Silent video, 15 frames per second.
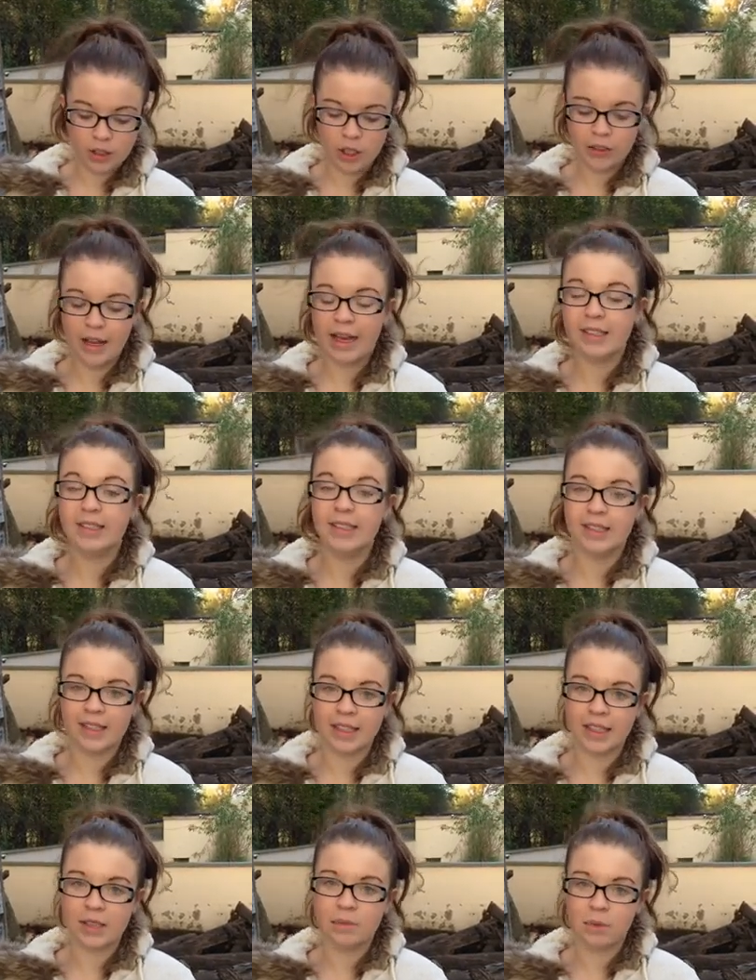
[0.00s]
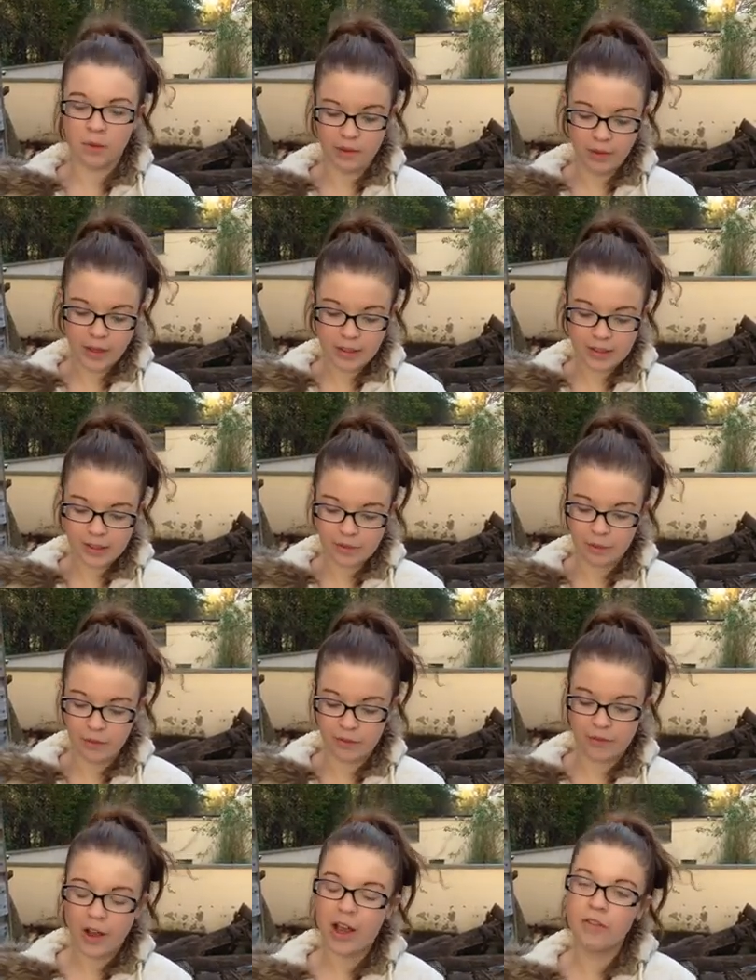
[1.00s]
2006 provides us with
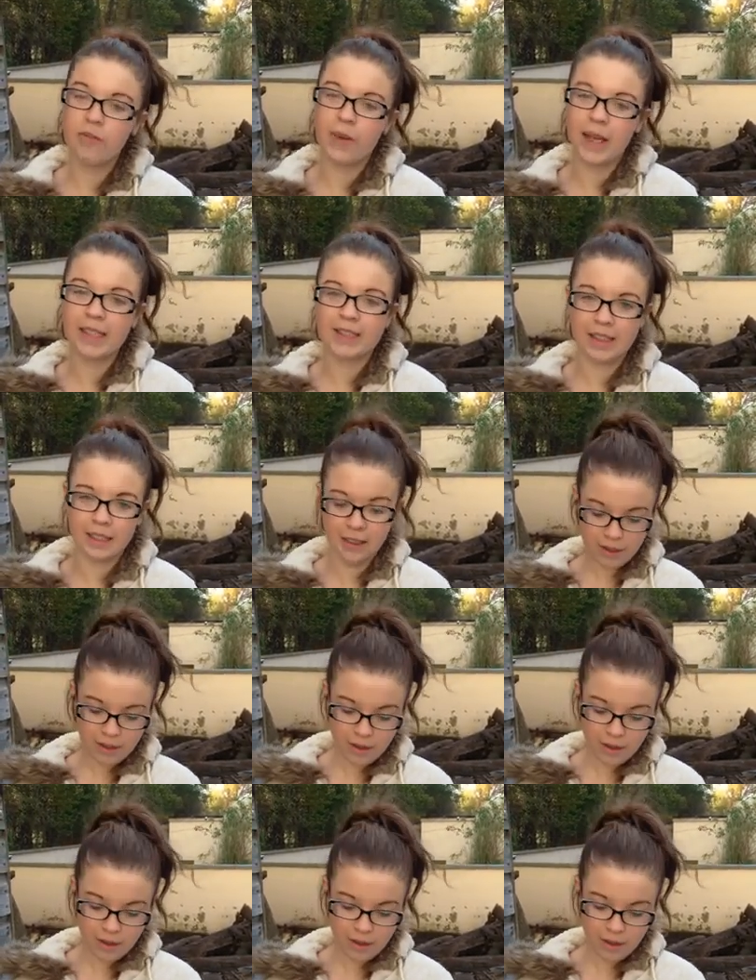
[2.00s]
5 basic